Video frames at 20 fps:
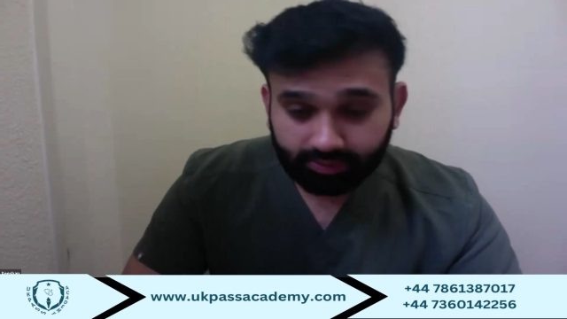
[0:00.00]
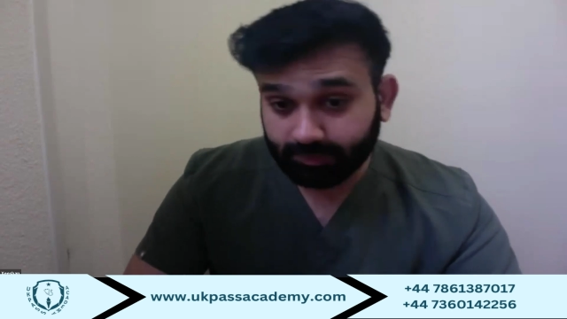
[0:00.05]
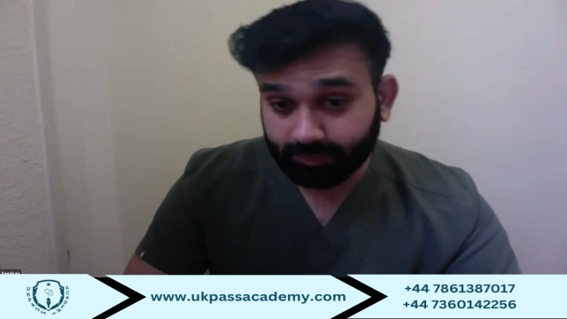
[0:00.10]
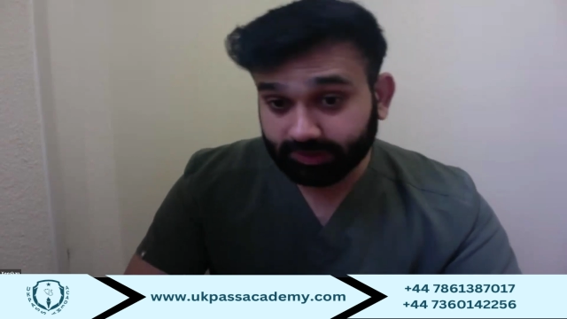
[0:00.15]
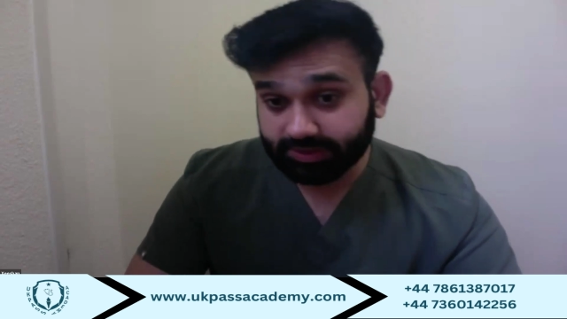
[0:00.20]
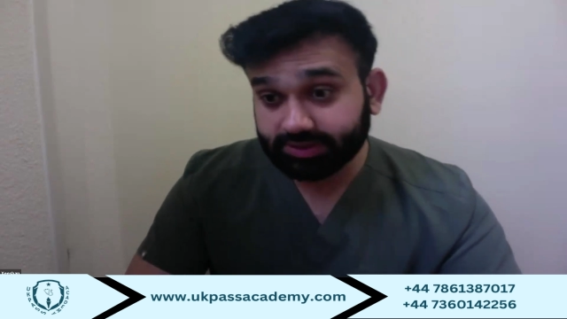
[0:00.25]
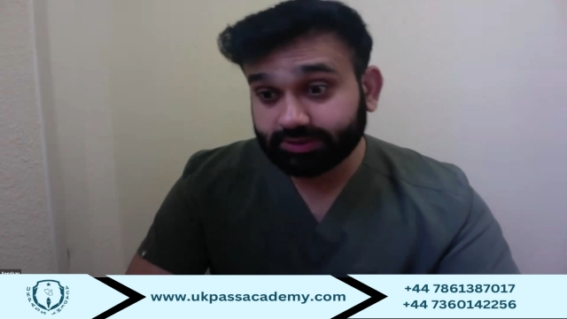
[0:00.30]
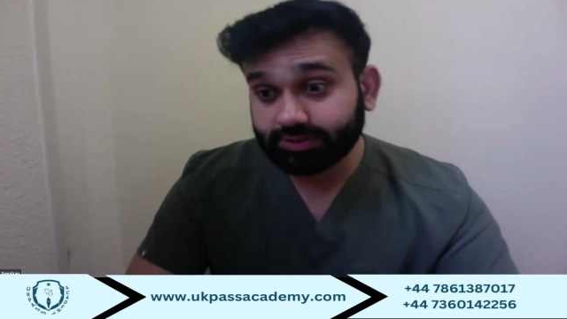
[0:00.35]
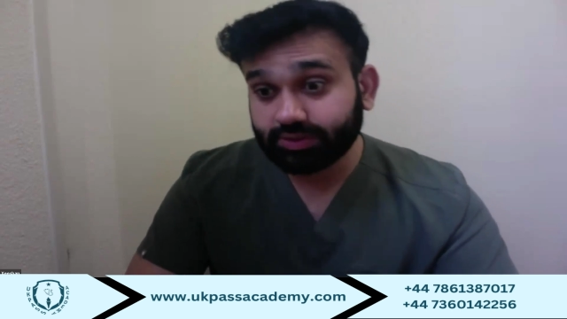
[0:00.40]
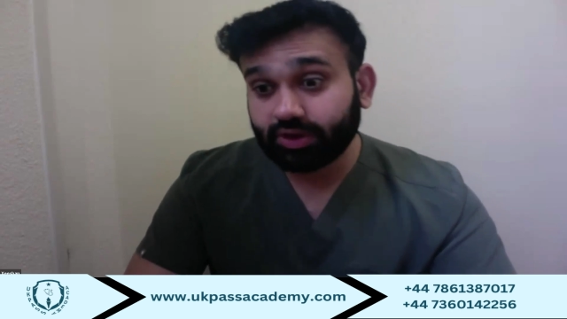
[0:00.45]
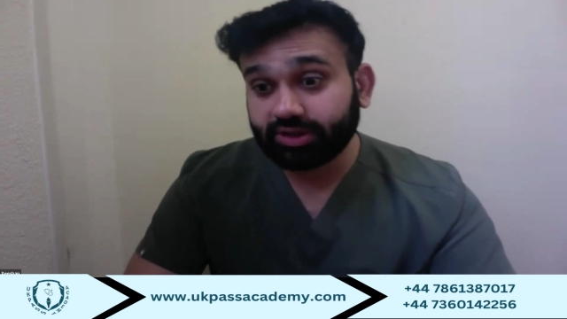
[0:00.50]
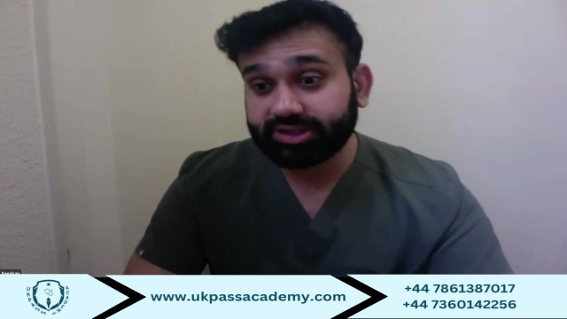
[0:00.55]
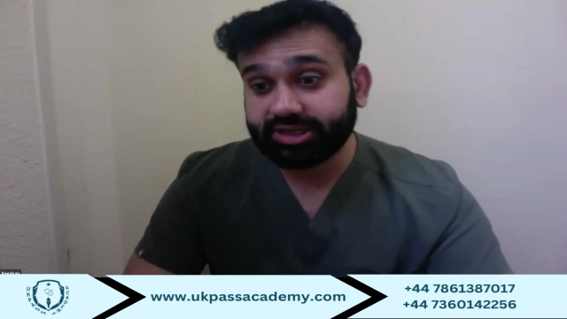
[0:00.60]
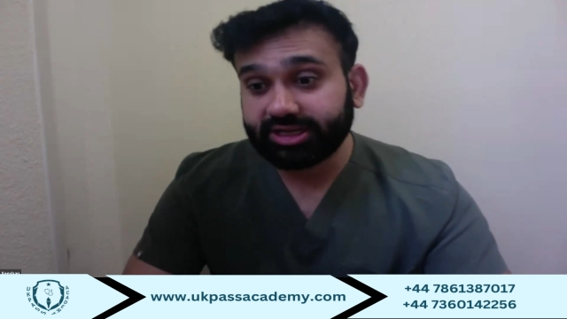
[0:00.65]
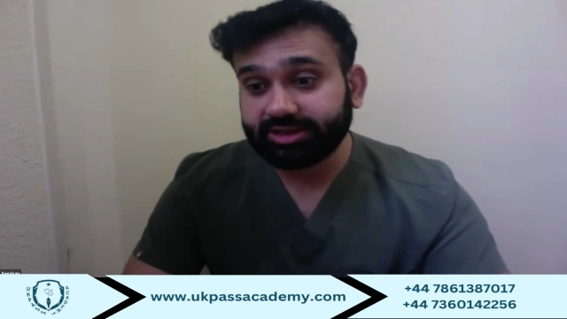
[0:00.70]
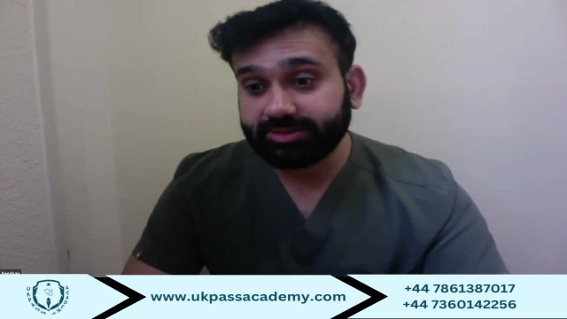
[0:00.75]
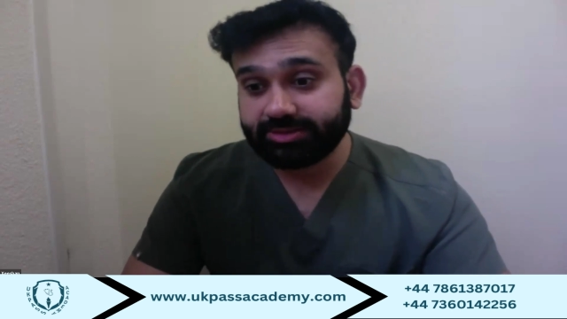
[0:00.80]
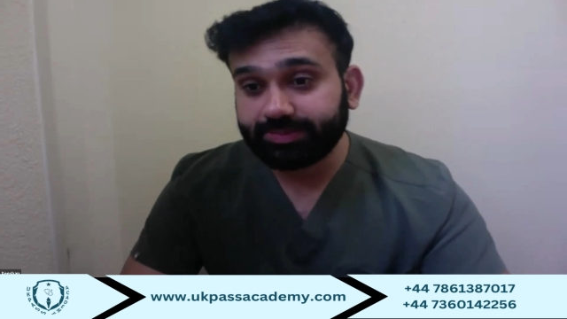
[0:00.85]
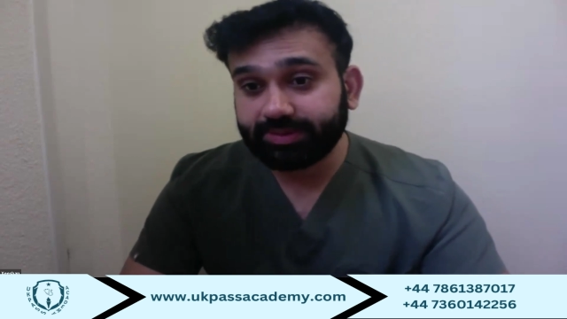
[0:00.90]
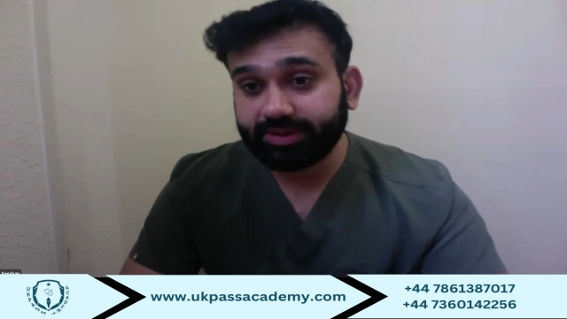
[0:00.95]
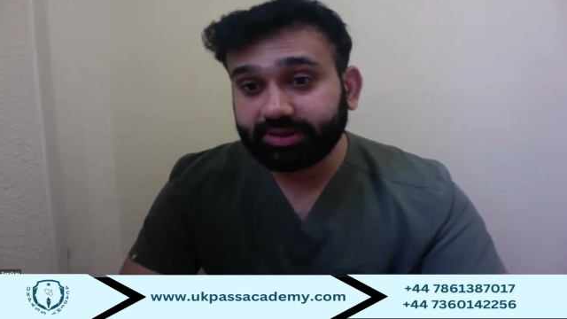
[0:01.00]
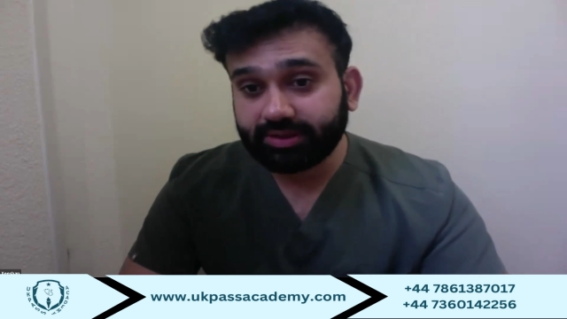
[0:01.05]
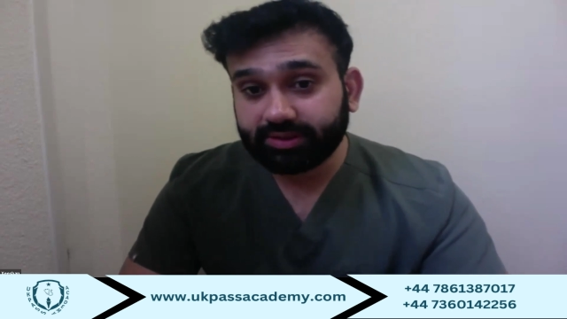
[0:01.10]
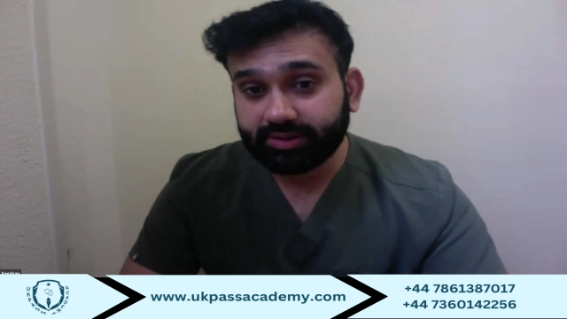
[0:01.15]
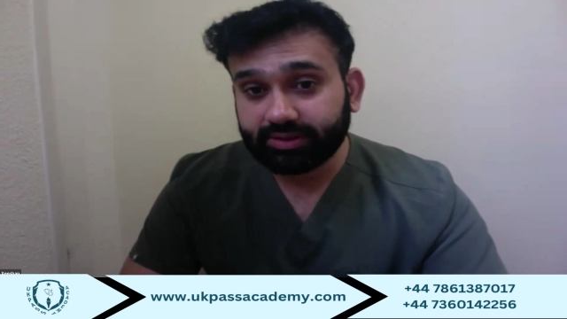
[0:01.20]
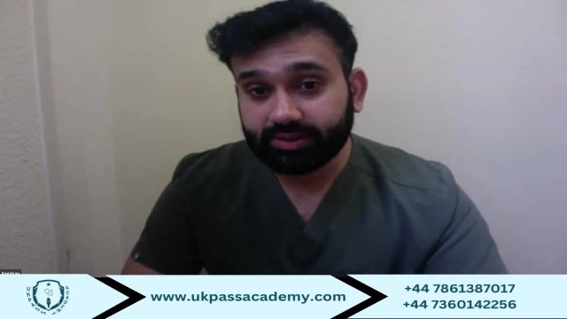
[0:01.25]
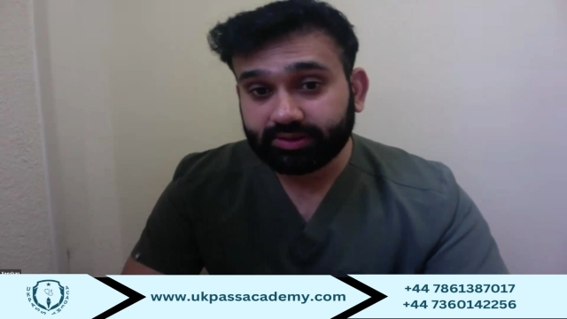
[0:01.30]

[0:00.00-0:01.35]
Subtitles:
which is not helping.